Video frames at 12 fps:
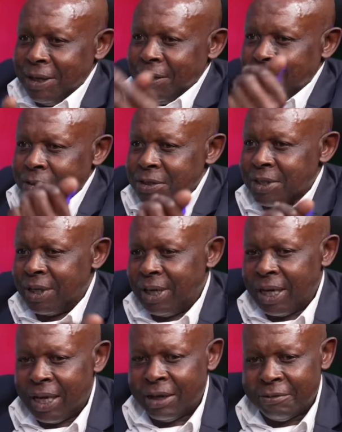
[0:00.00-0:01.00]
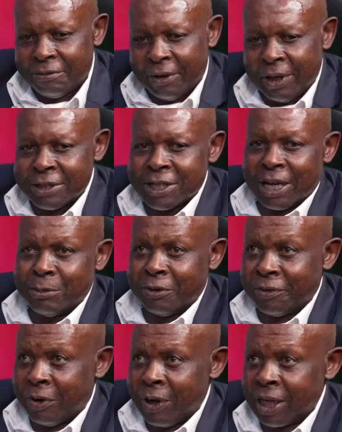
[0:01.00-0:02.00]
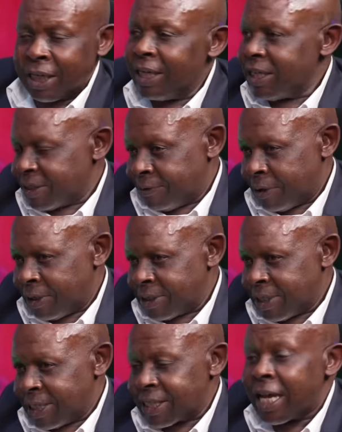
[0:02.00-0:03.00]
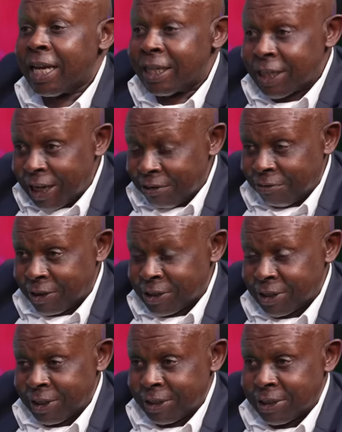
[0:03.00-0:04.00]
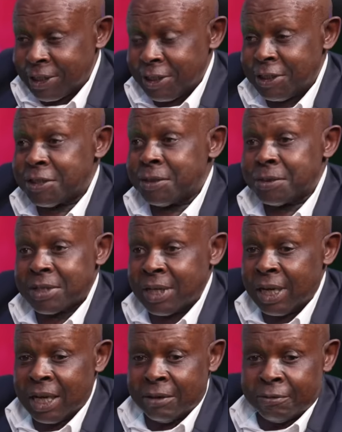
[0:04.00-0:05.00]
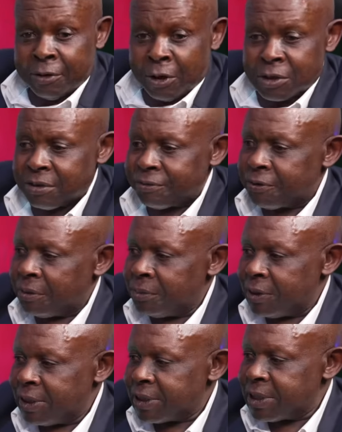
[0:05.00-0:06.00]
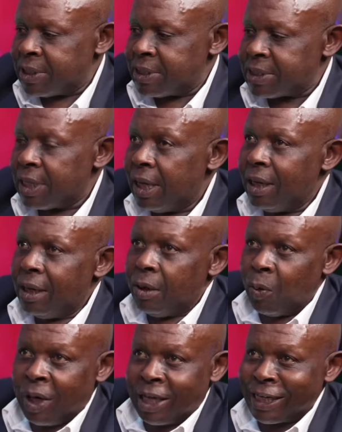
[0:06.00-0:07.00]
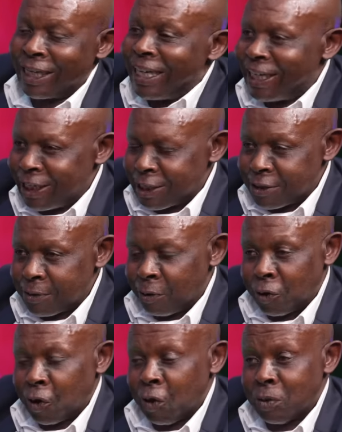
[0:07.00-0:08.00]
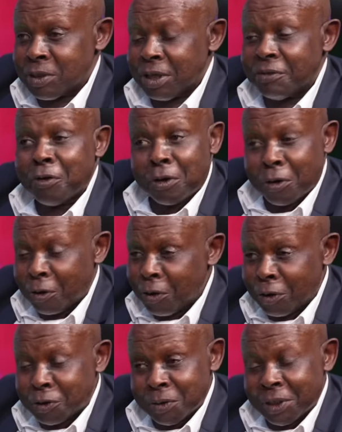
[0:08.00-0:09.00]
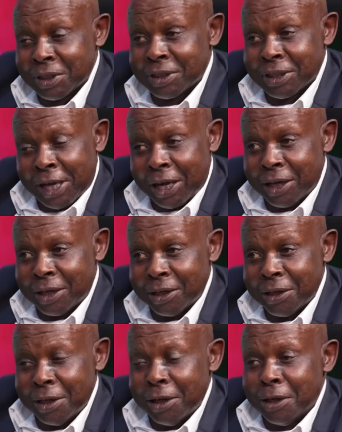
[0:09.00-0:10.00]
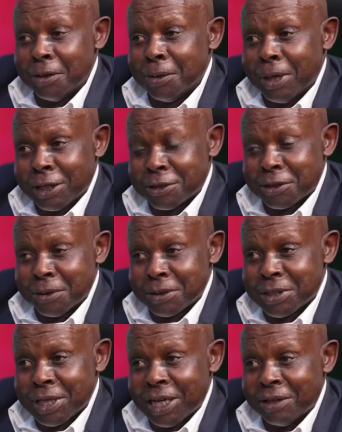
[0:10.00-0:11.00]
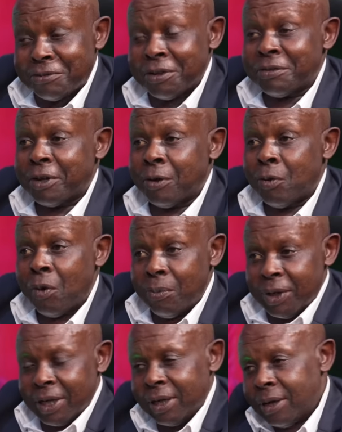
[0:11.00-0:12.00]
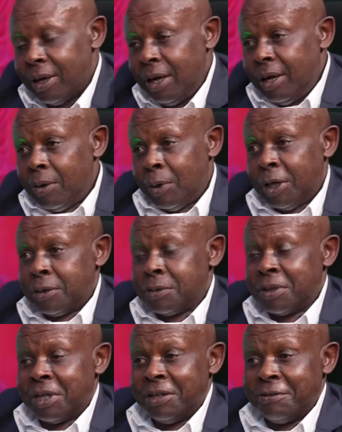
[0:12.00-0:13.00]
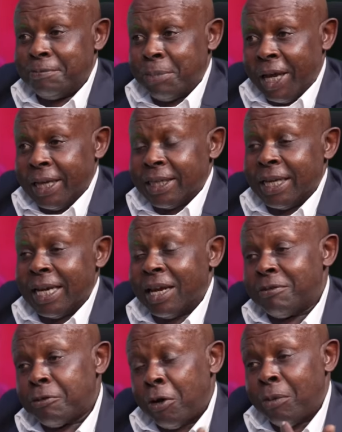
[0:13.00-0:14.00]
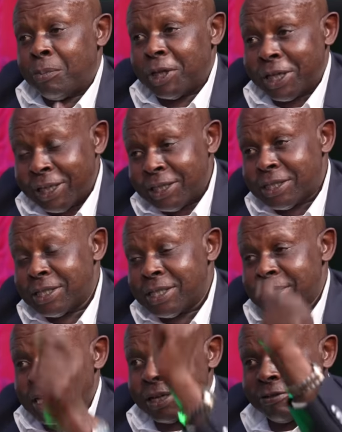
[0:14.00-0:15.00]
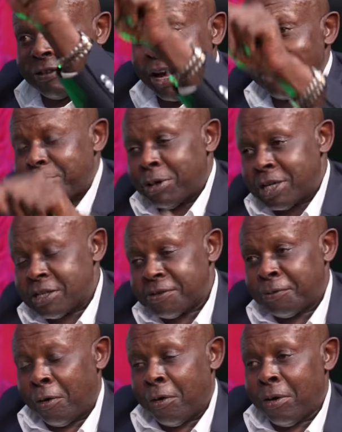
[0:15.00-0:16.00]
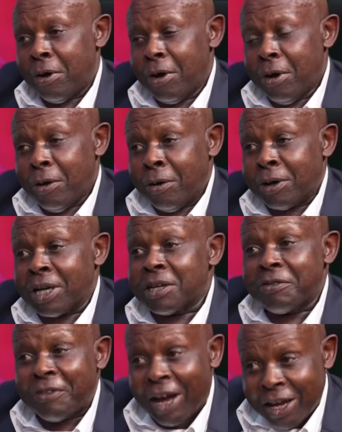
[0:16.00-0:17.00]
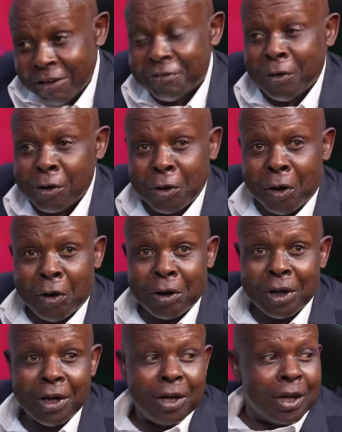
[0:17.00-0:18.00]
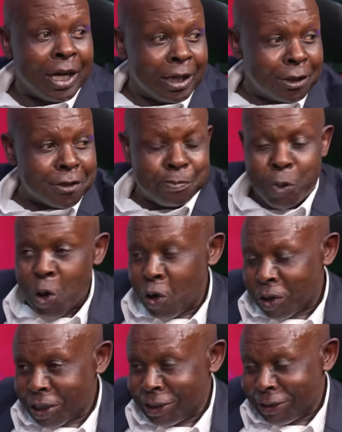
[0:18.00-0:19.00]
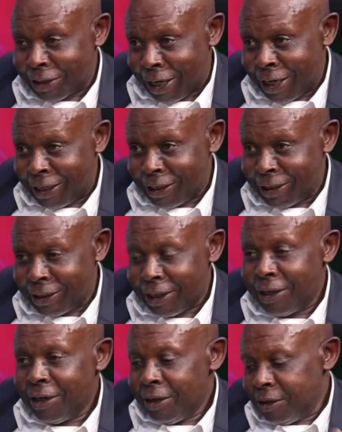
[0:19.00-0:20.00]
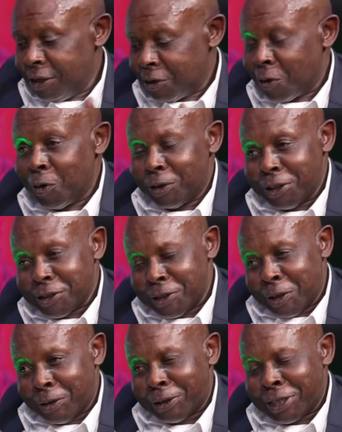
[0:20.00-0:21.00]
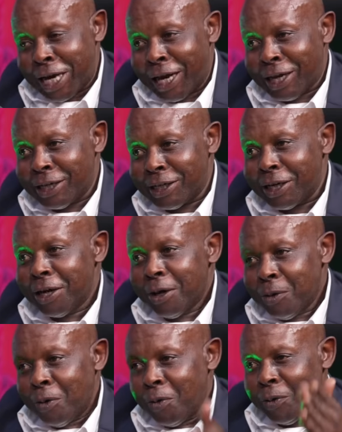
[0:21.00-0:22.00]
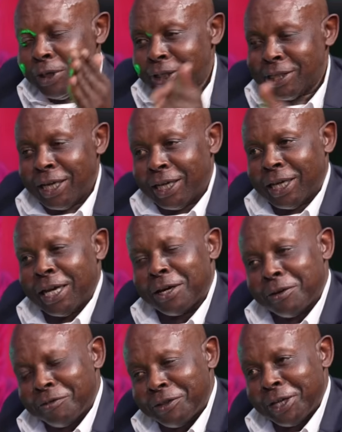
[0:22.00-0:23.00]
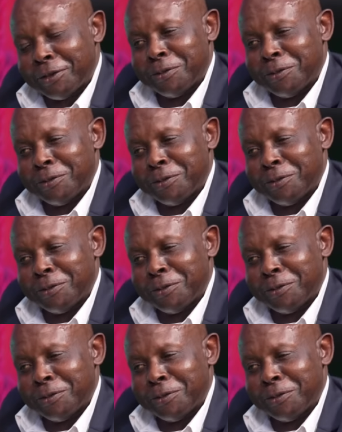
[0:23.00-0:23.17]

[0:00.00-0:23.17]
You still have uh, some of our clinics, for instance, healthcare facilities. You still have lots of communities where clinics would close at four o'clock yep. during the day. You ask yourself if a woman were to give birth and have complications at five past four or at five o'clock and it's pouring rain the road is not tarred, who will take care of that